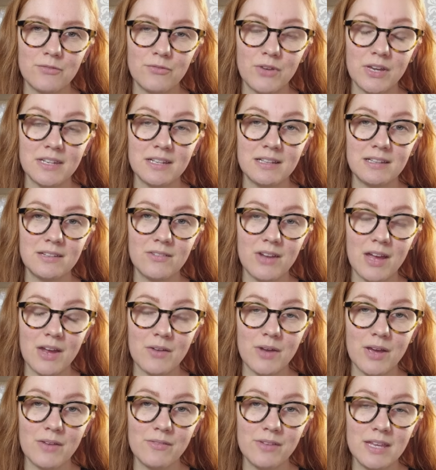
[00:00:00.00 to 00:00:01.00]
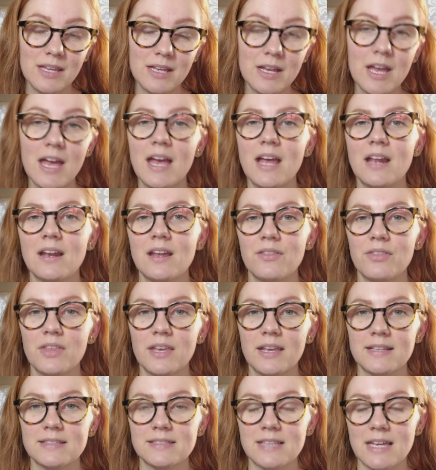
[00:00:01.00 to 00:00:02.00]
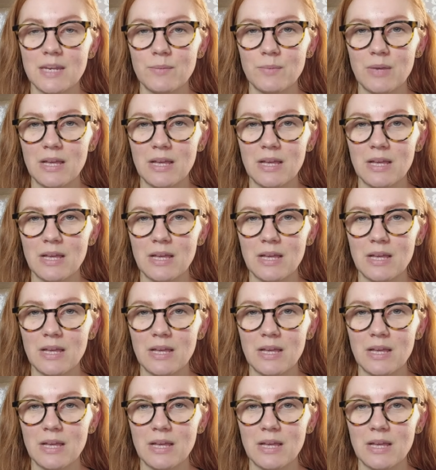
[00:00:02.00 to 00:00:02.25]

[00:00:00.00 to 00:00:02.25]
finally arriving, and I think it's gonna